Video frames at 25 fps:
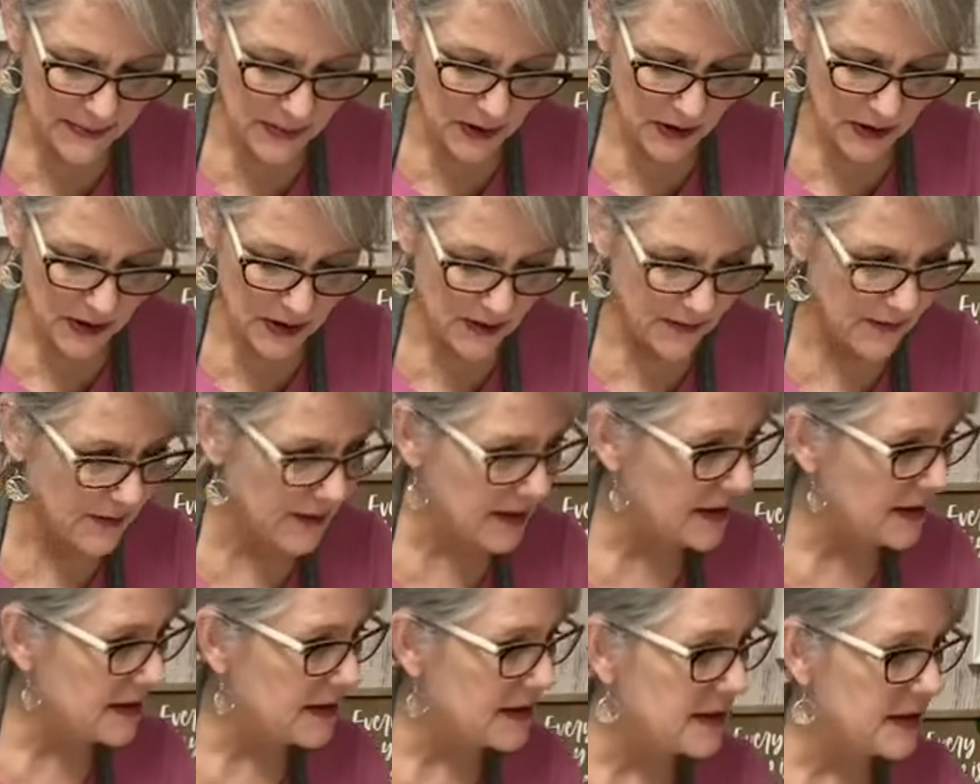part of
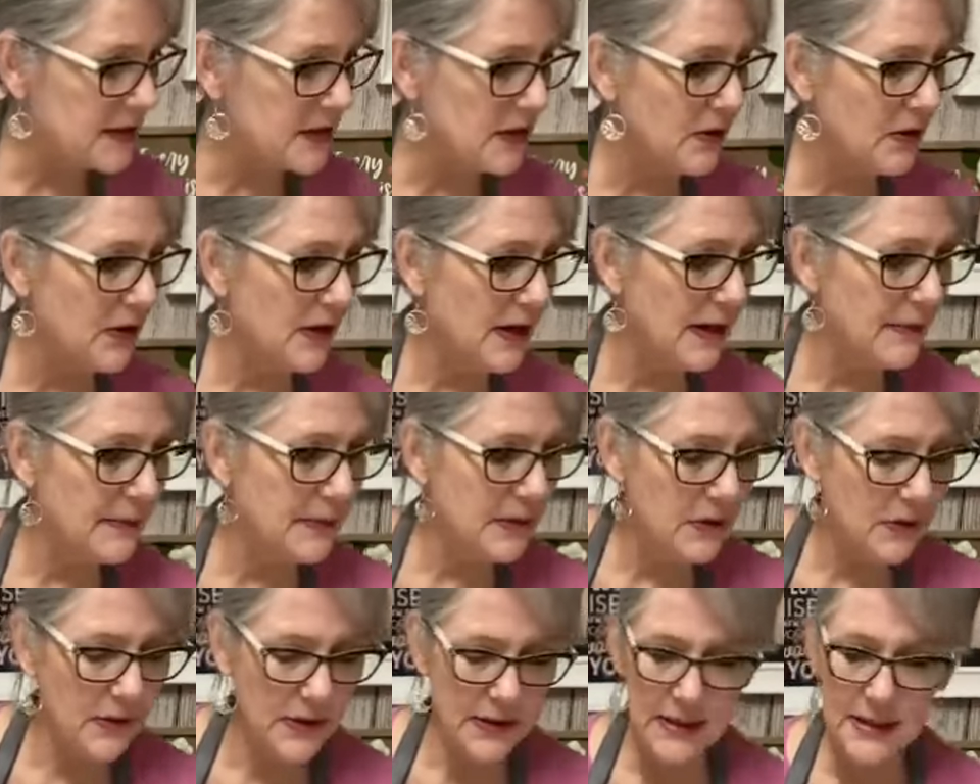it. So I'm
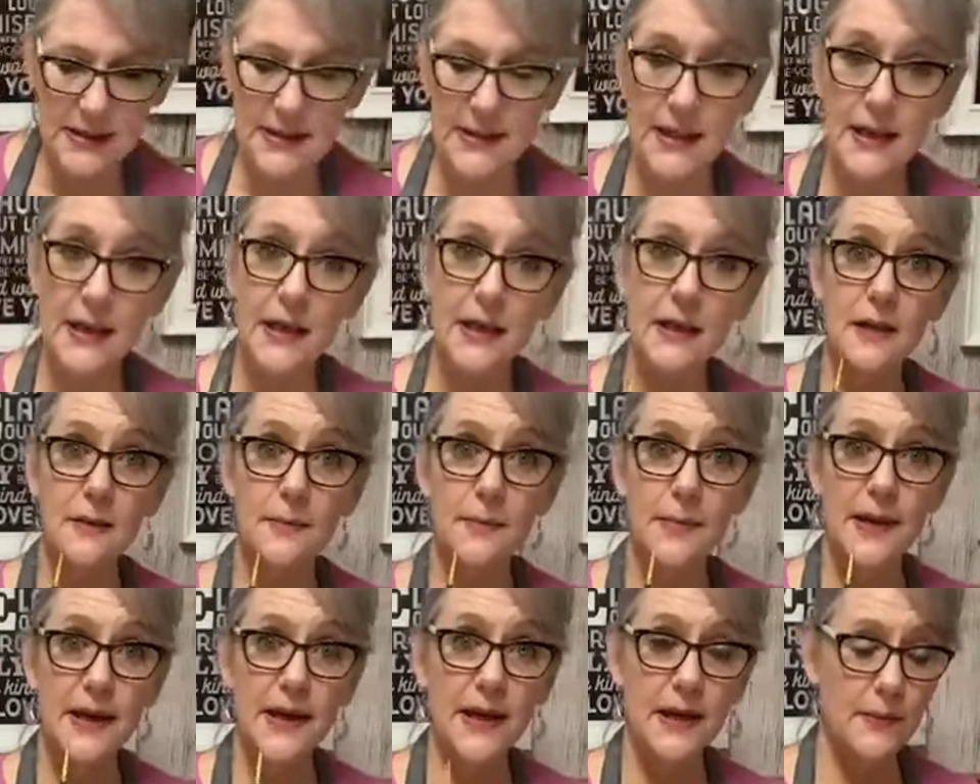going to take a
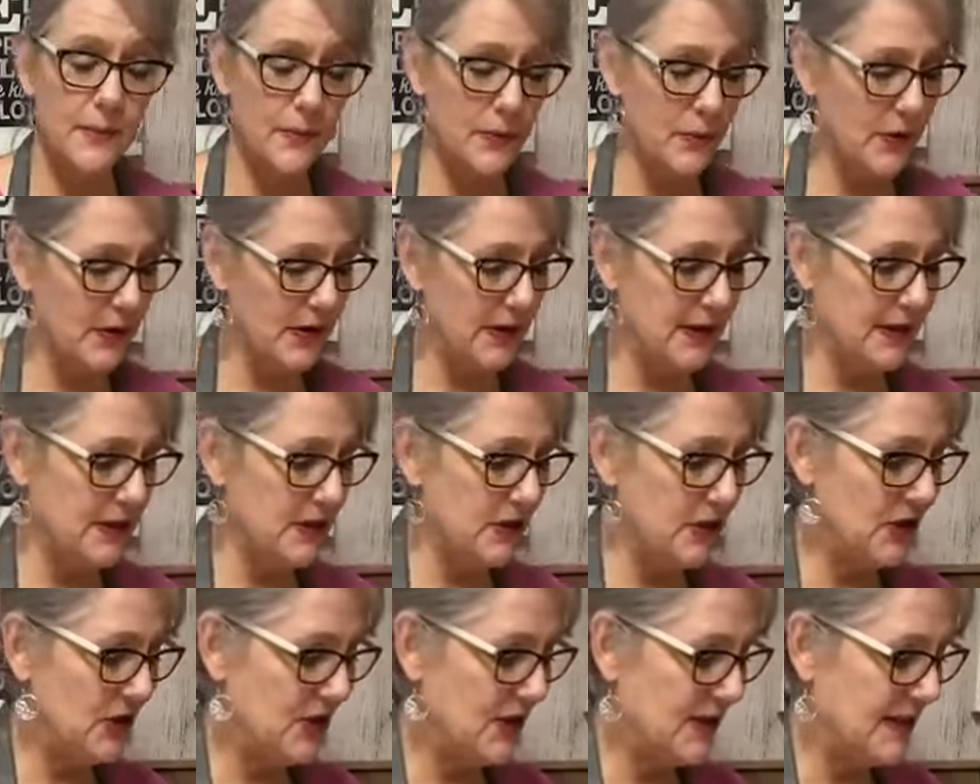
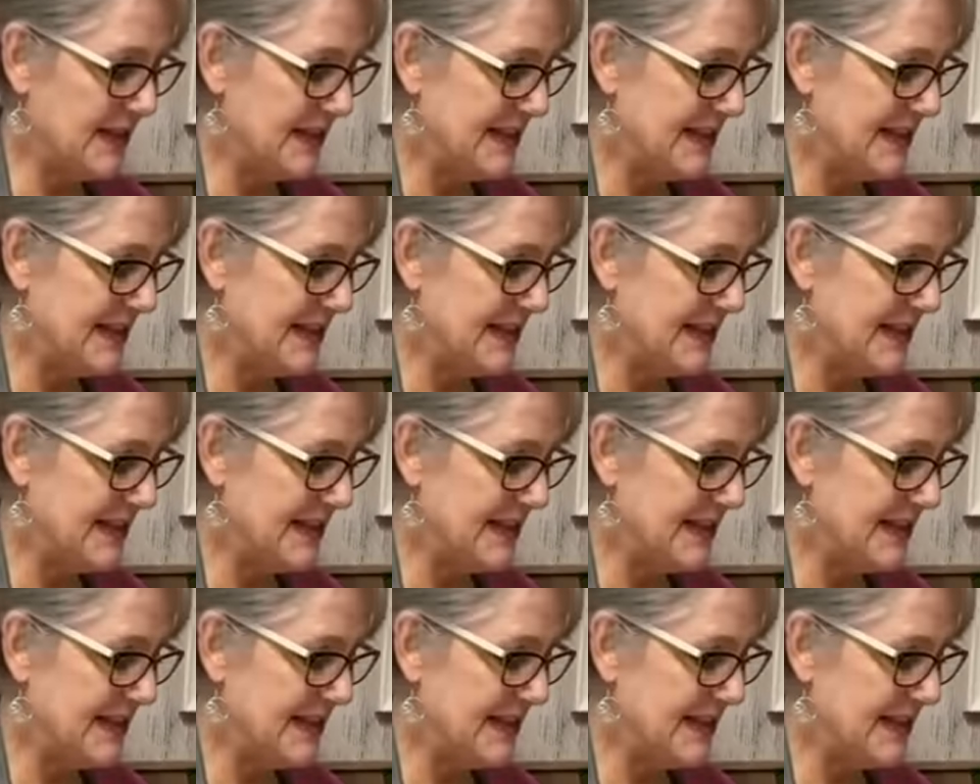paintbrush